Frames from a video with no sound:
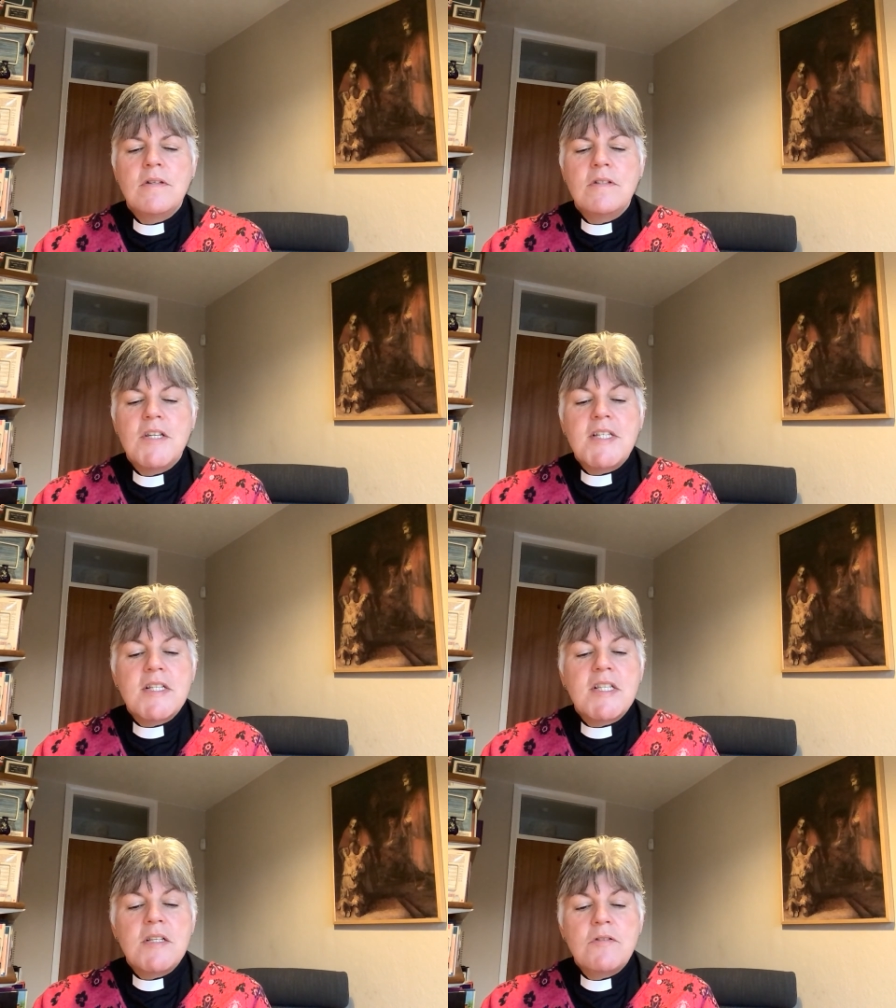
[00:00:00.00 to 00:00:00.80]

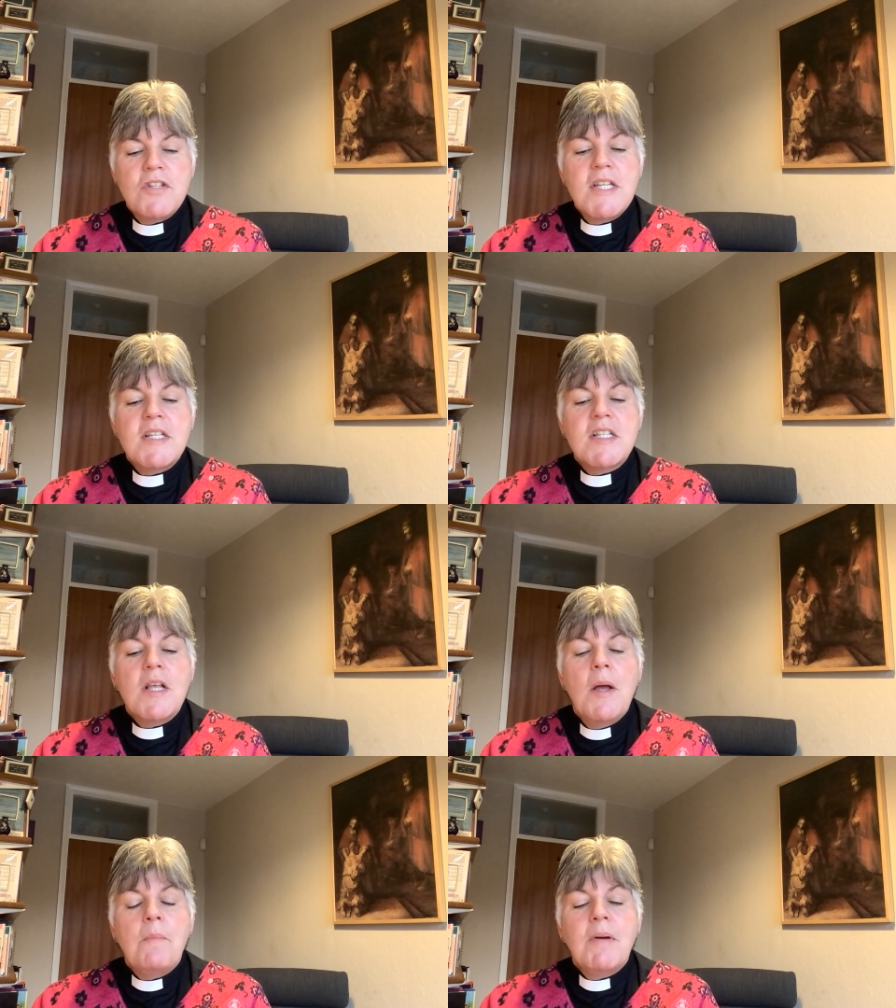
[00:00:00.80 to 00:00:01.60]
Jesus, Jesus
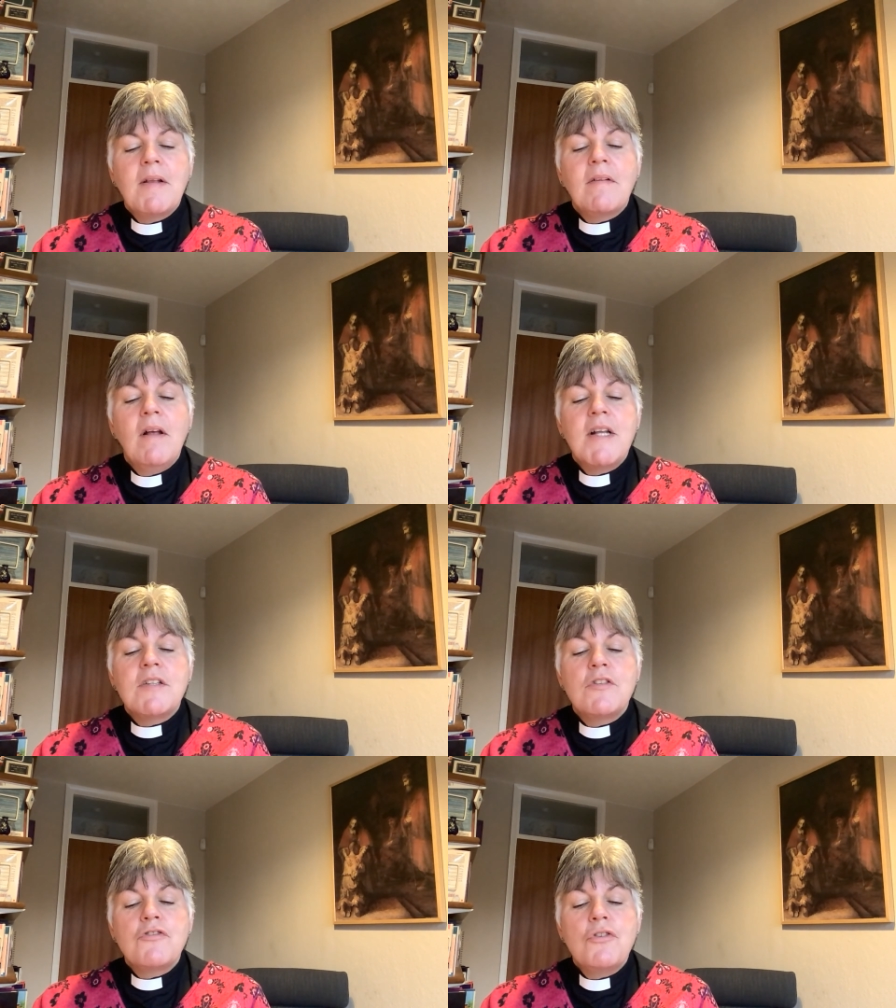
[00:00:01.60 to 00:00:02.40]
brings light
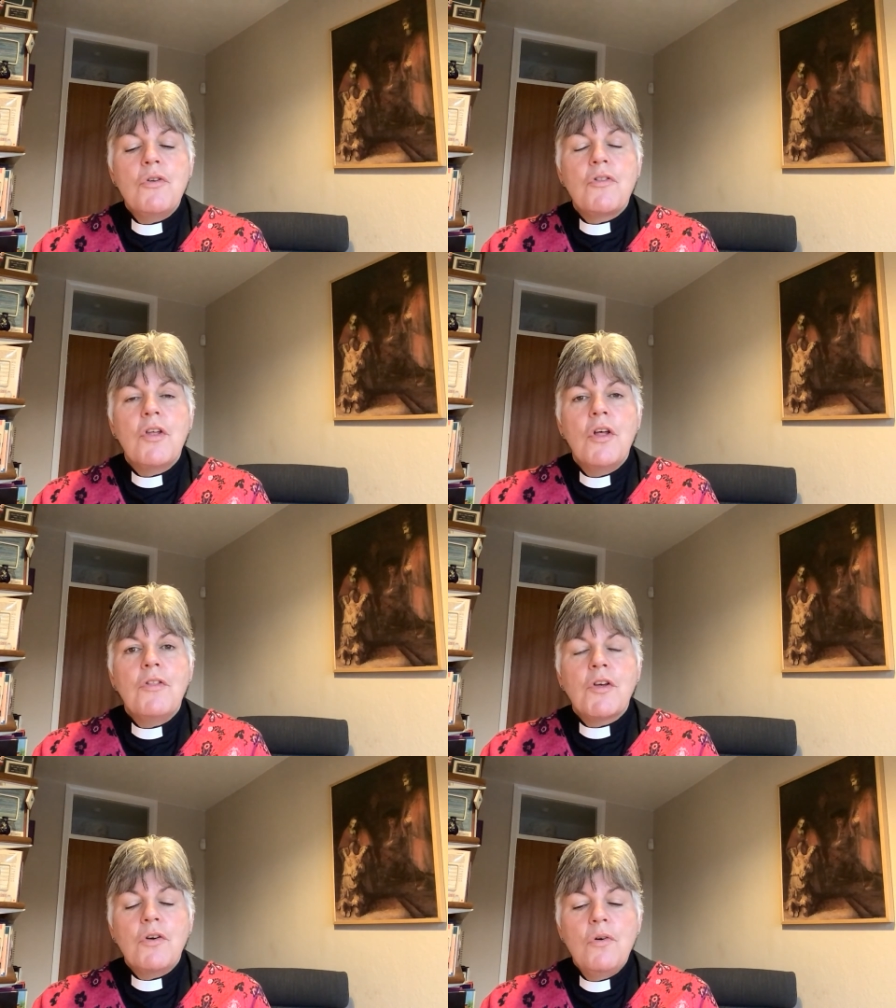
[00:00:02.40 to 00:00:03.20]
and truth
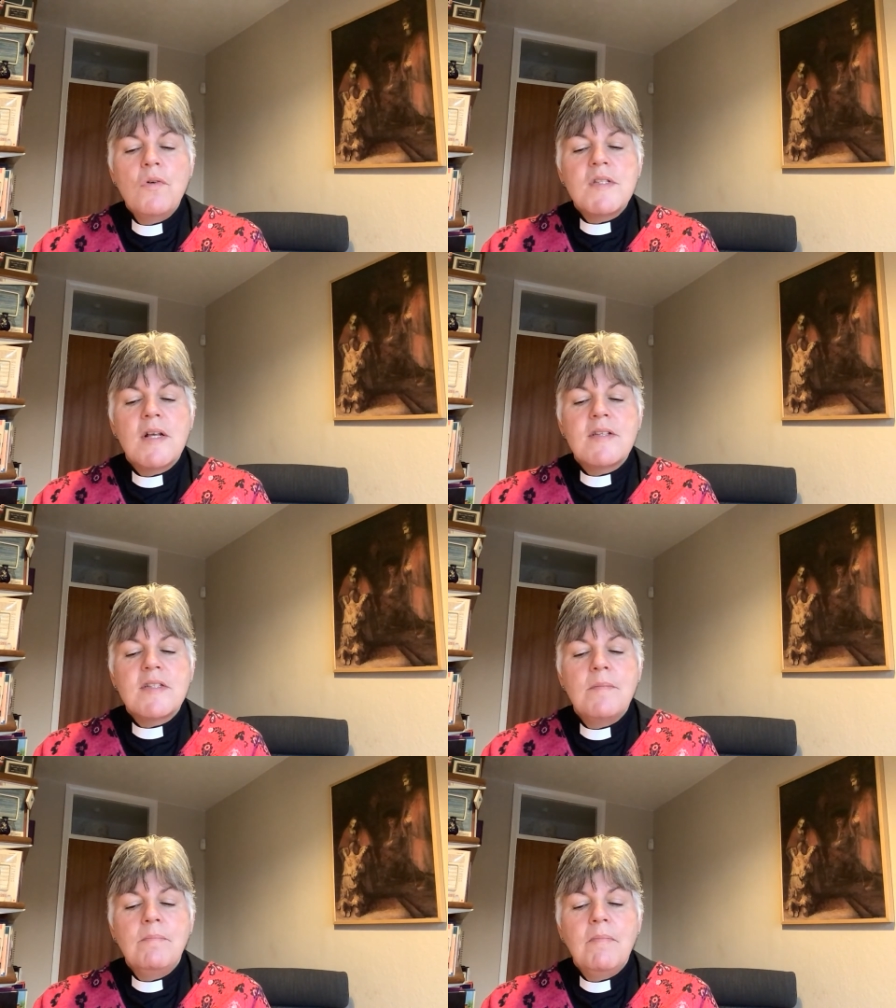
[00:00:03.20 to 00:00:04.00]
that cause us
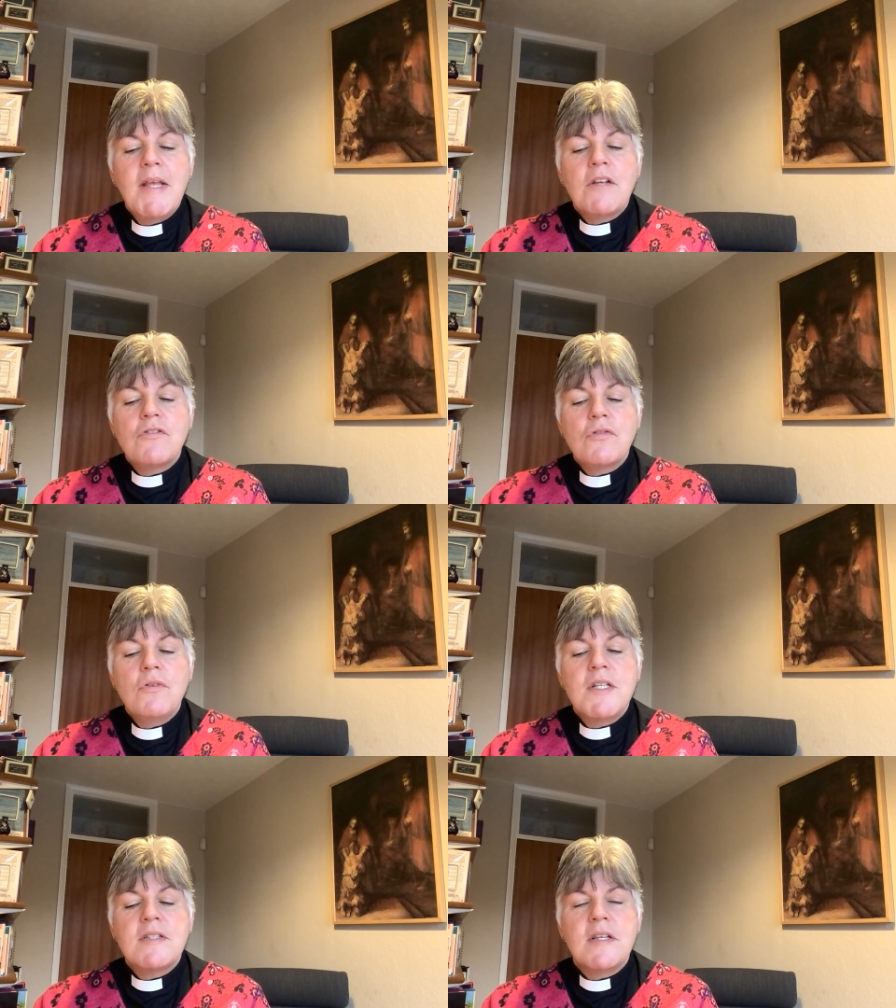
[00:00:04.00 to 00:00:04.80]
to make
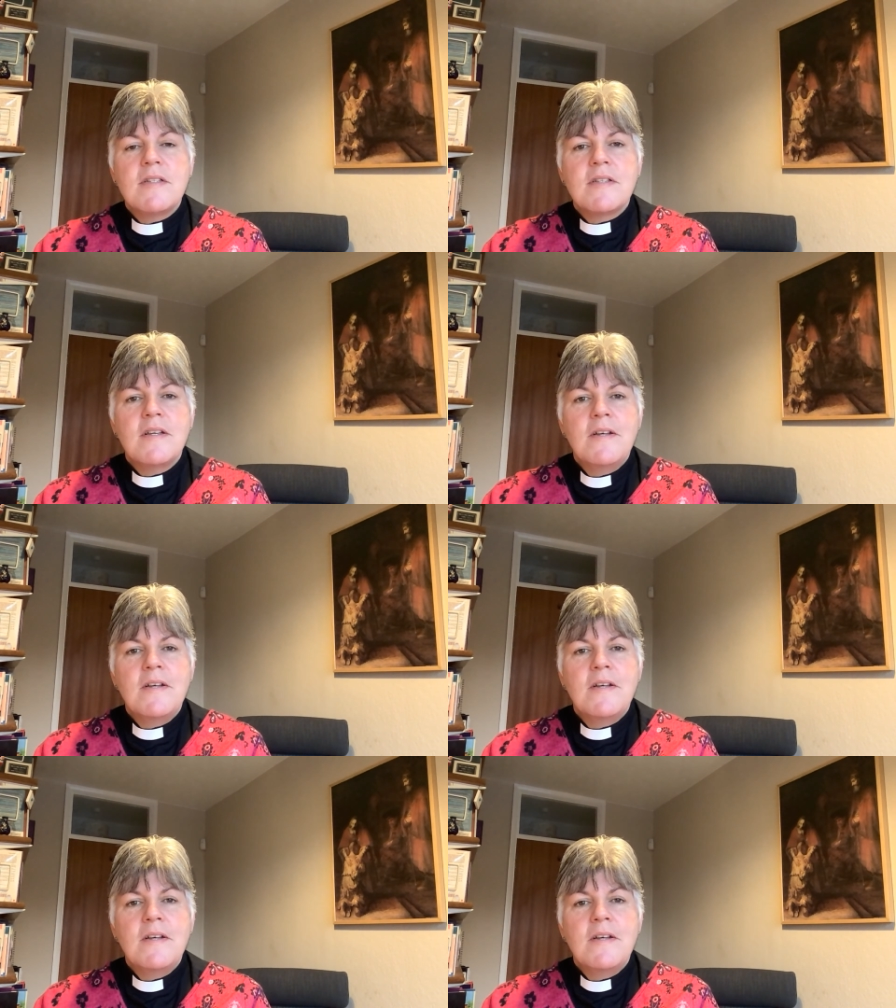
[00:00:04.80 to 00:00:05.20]
choices